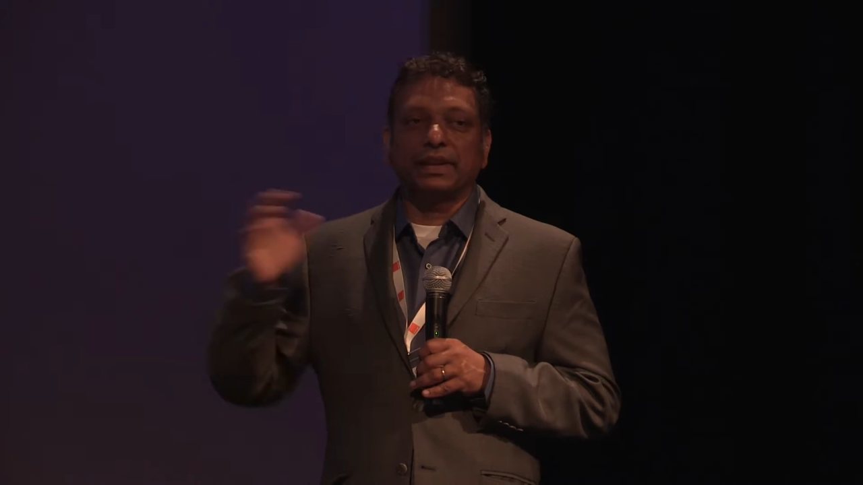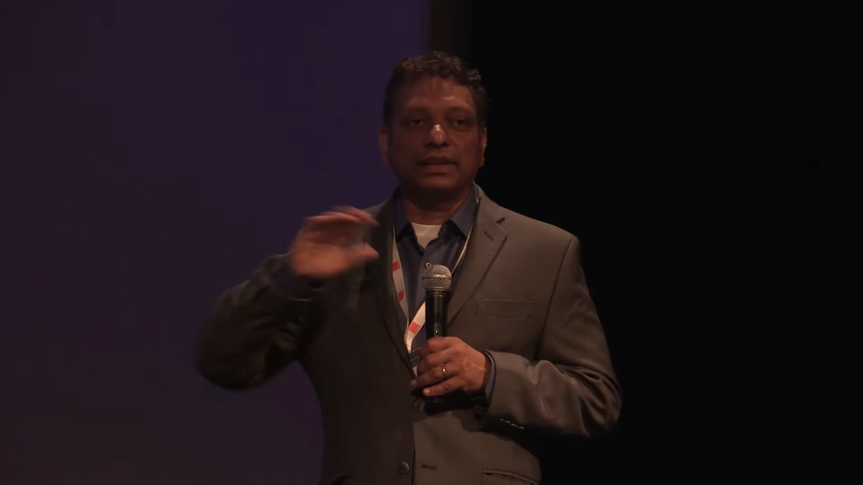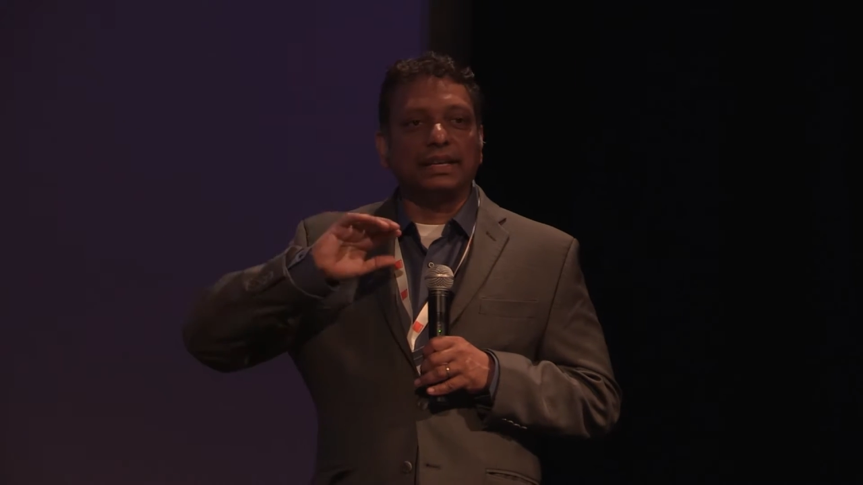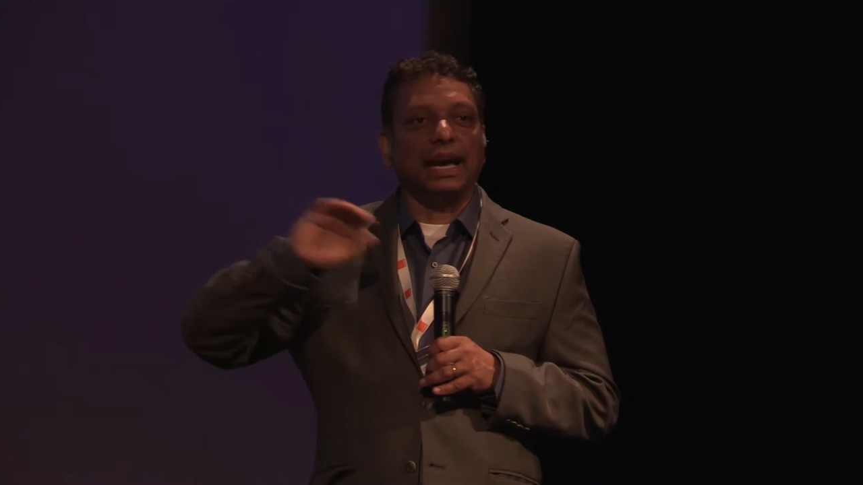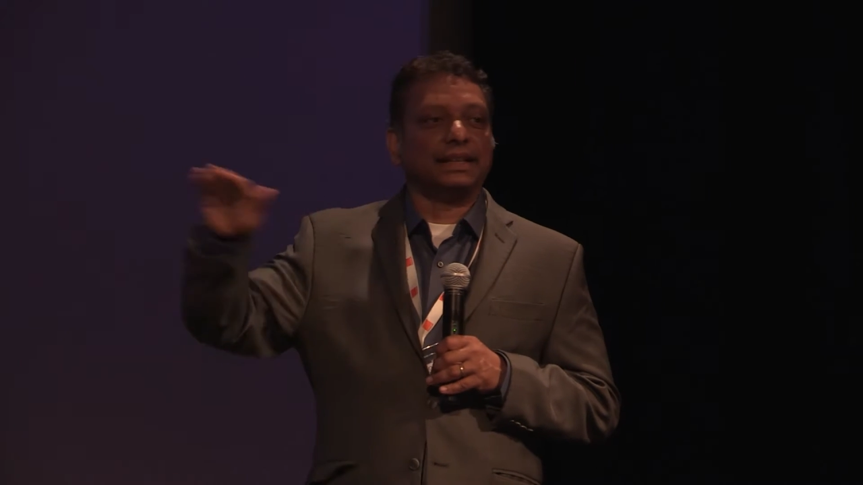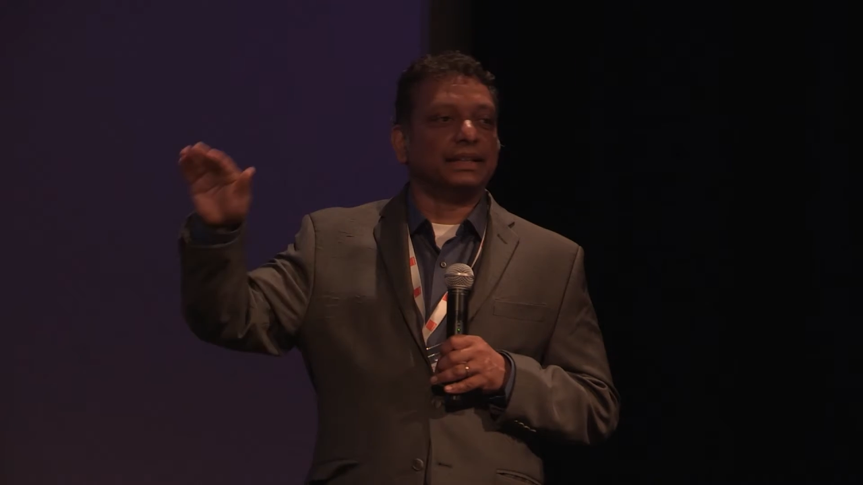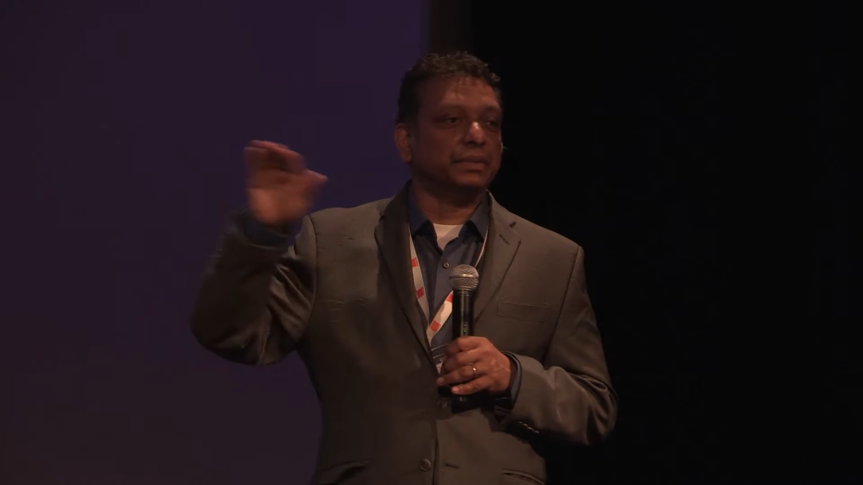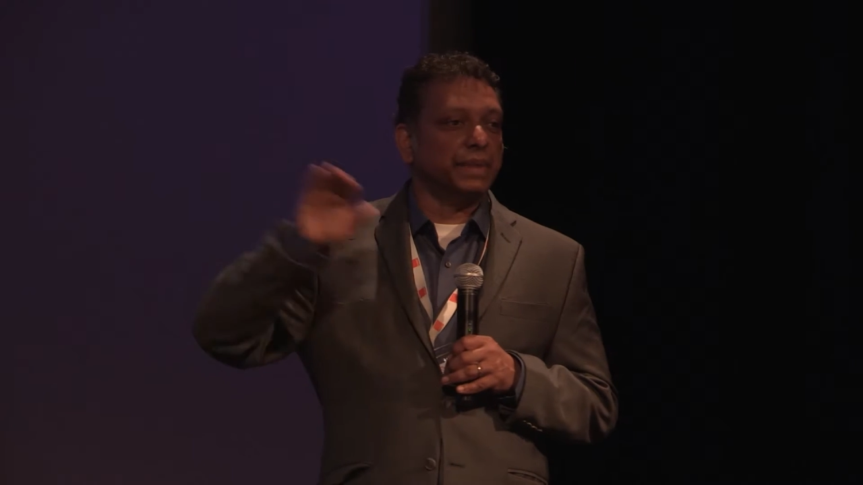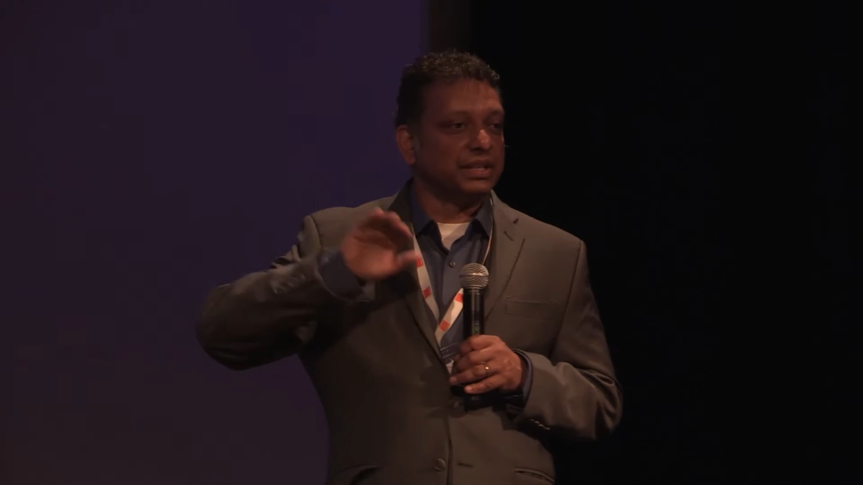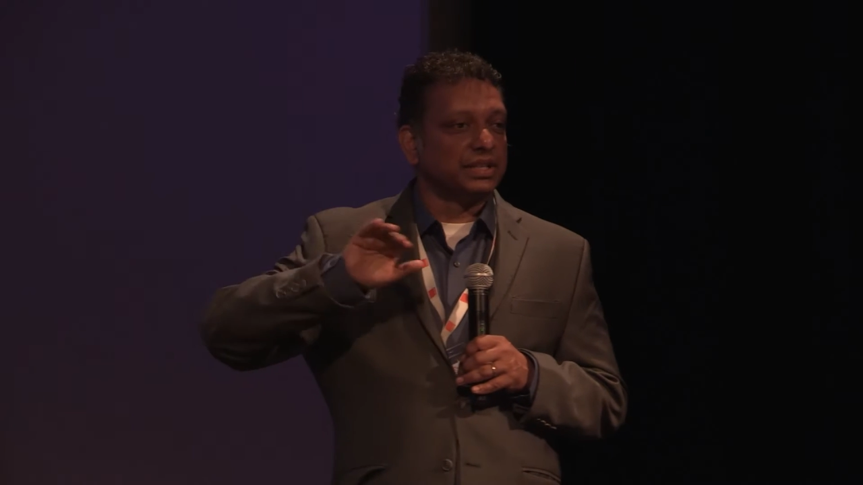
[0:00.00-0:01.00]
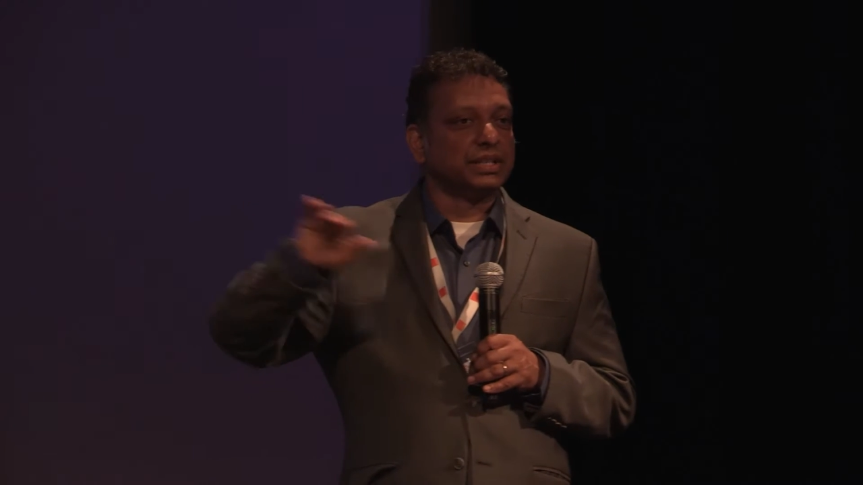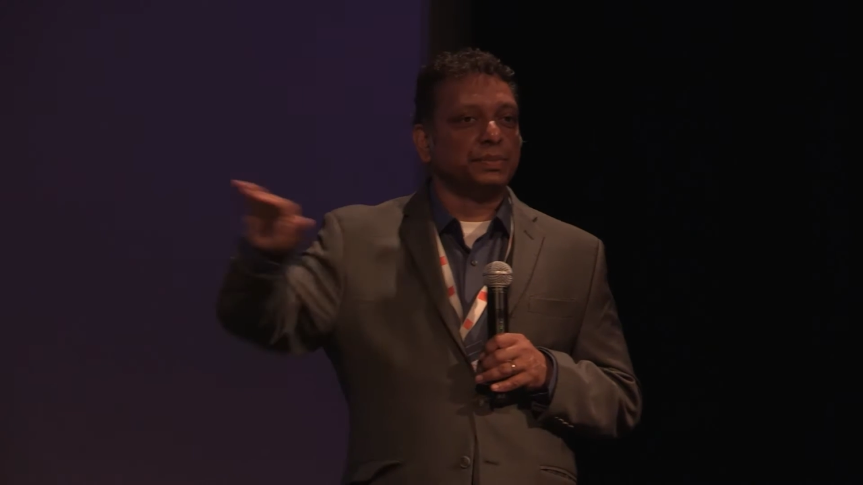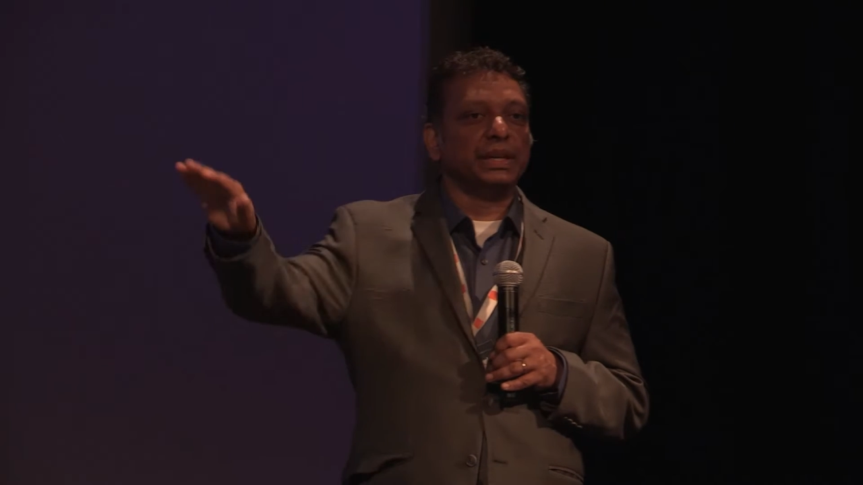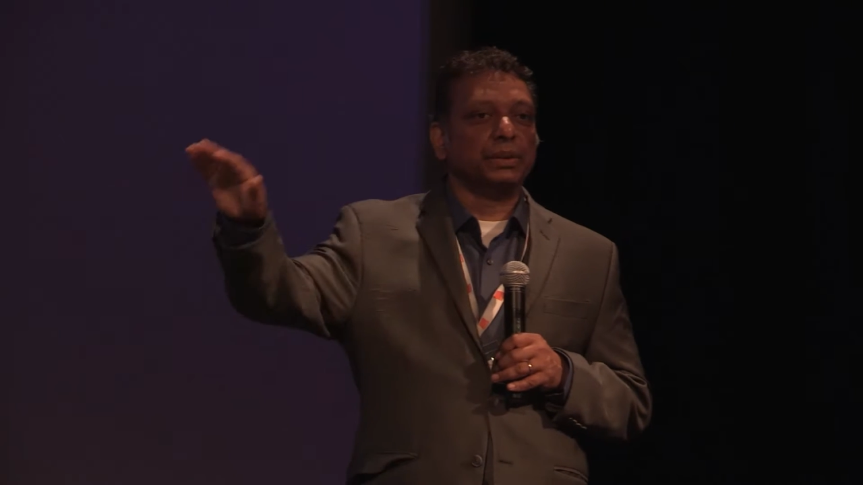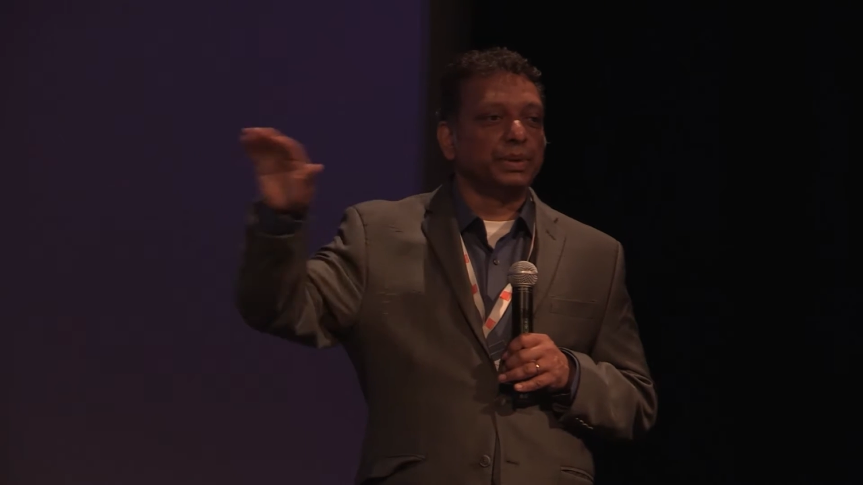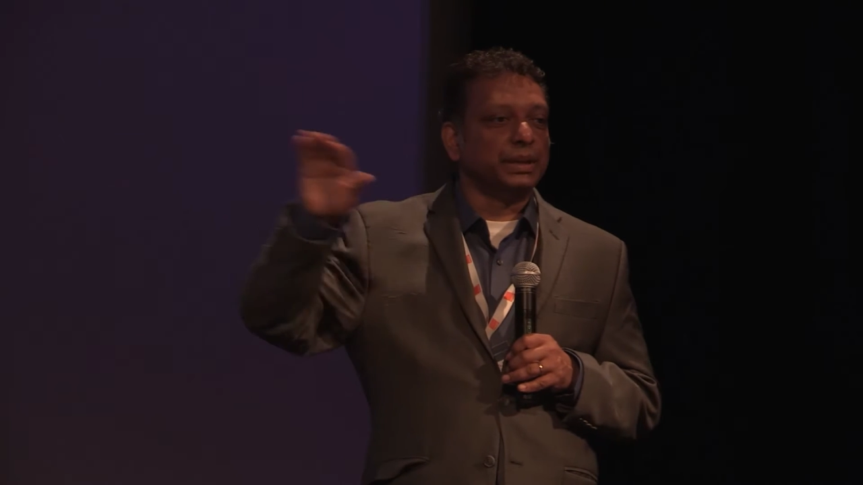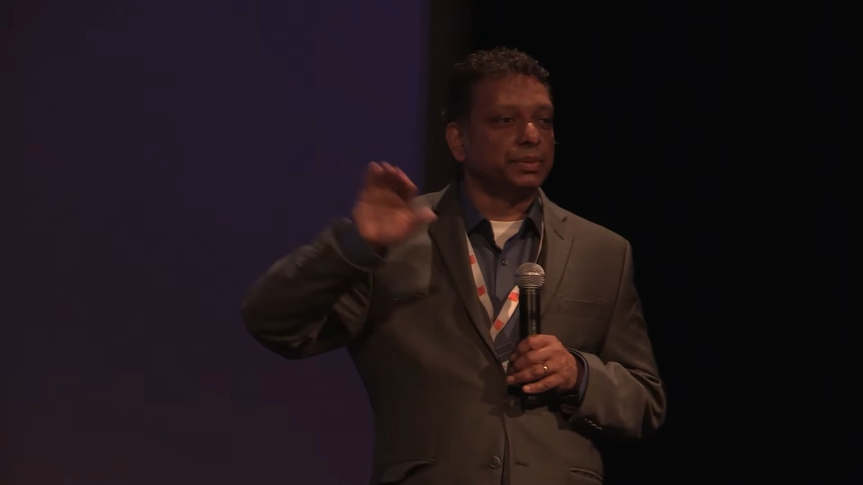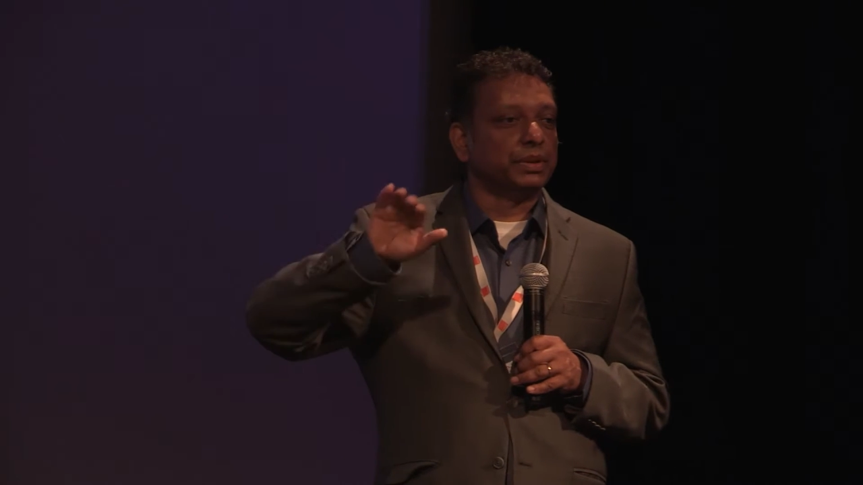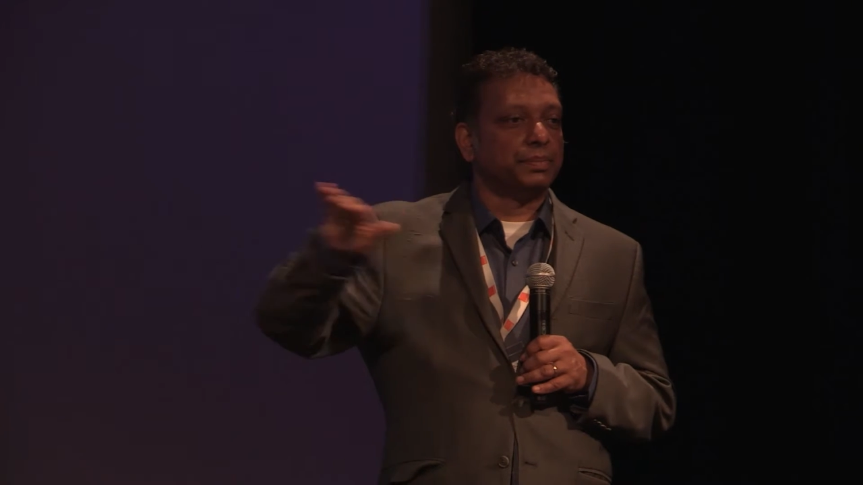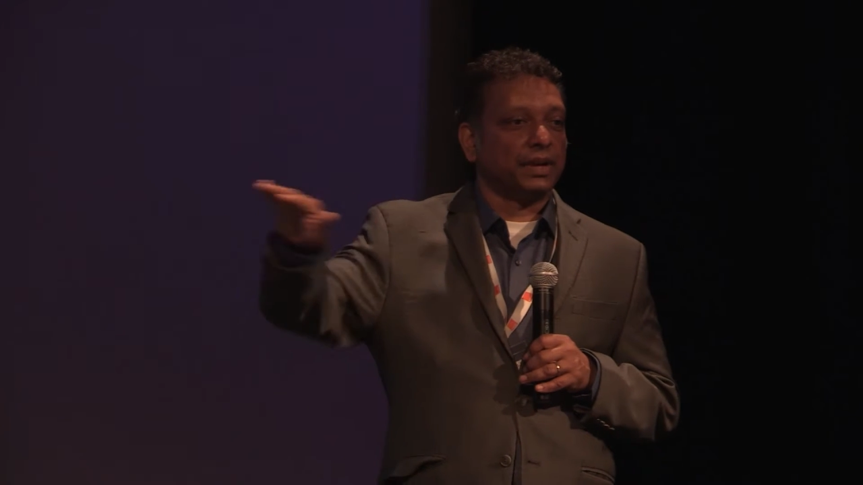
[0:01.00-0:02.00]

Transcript: The other dimensions being people,